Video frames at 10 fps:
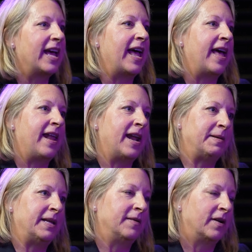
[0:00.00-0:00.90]
And I
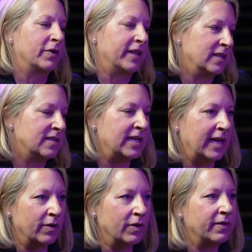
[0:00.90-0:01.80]
mean, okay, the
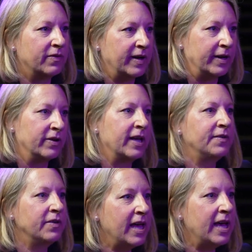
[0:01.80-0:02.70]
CIO got fired
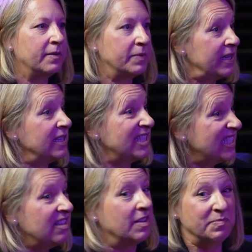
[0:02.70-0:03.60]
after that, but
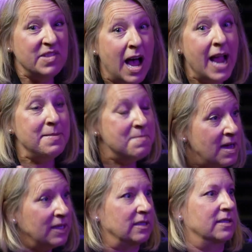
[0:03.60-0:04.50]
still 9
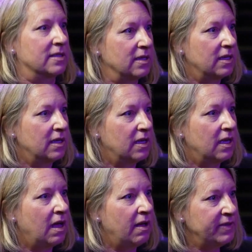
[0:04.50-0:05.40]
months
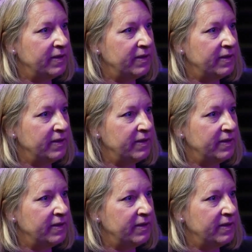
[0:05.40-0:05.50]
of